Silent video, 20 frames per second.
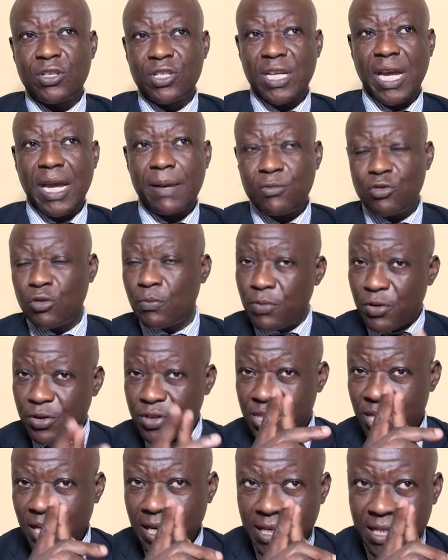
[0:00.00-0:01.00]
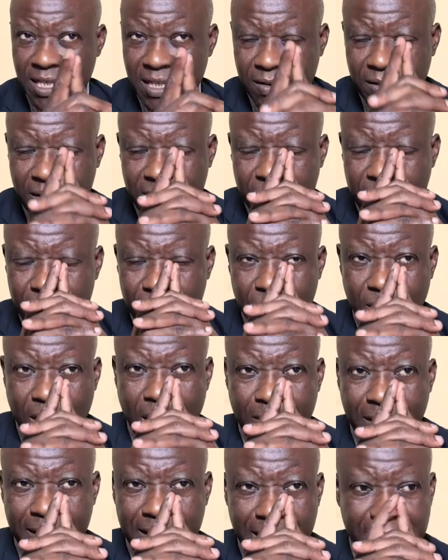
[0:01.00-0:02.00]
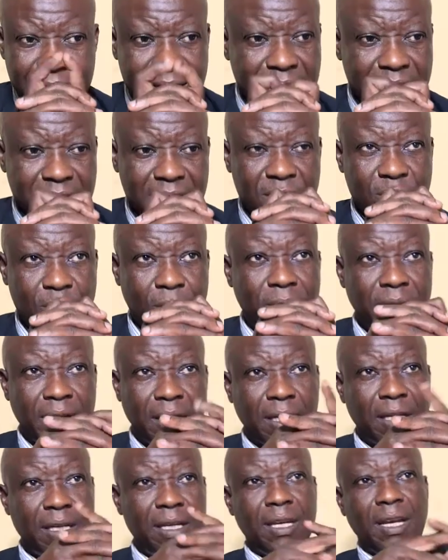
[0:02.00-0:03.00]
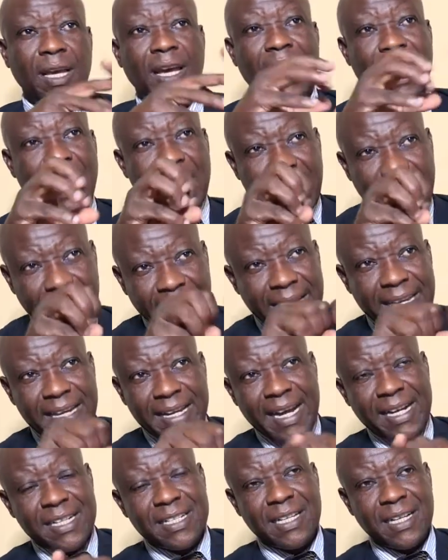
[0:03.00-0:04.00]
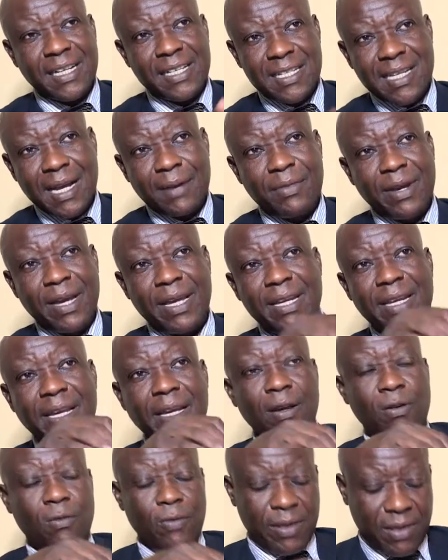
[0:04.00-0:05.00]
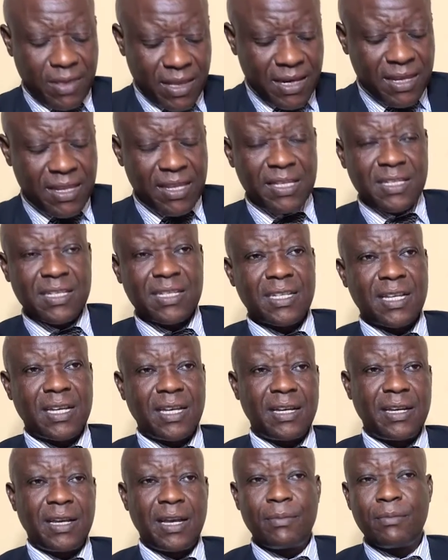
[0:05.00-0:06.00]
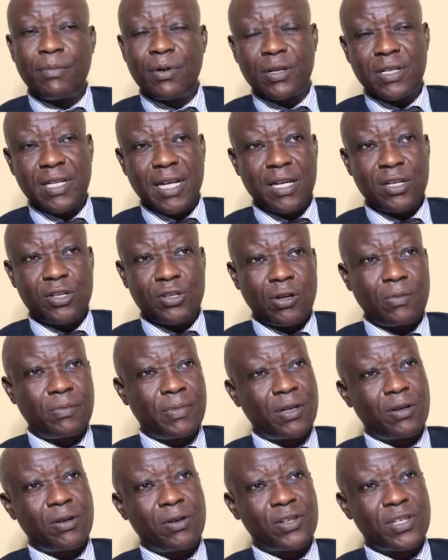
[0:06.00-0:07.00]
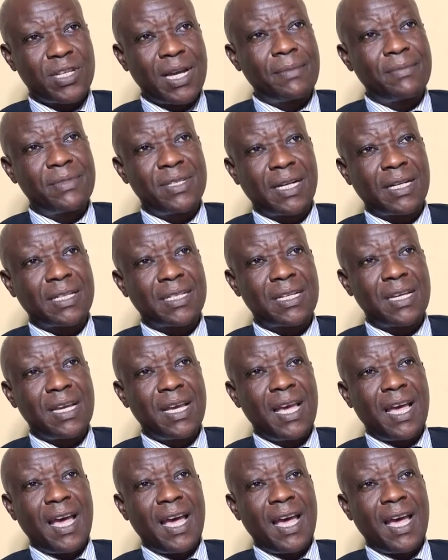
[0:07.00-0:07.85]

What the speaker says: time to proceed to our next topic, heading actually, subheading within this important topic or subject.